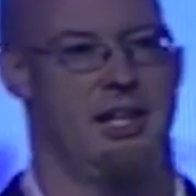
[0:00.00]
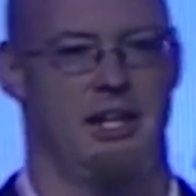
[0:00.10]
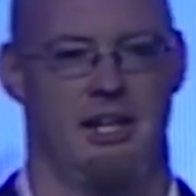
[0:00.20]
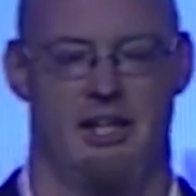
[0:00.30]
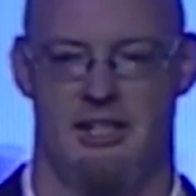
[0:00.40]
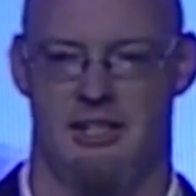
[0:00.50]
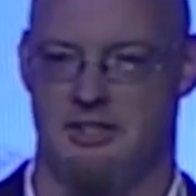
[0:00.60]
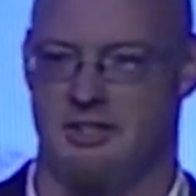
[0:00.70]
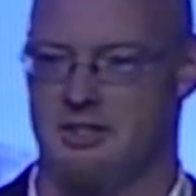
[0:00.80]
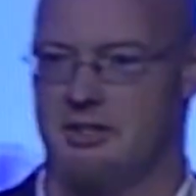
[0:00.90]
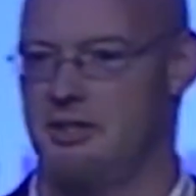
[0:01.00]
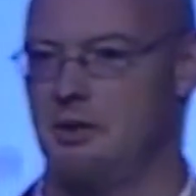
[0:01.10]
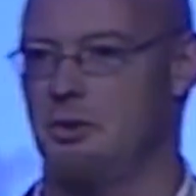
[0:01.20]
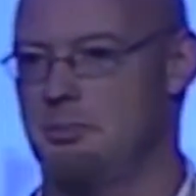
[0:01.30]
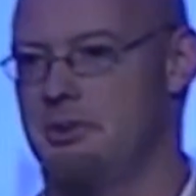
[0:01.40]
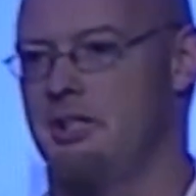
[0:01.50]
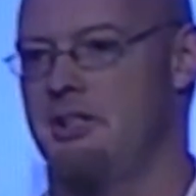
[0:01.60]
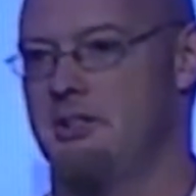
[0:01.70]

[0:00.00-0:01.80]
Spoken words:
is neuroprotective.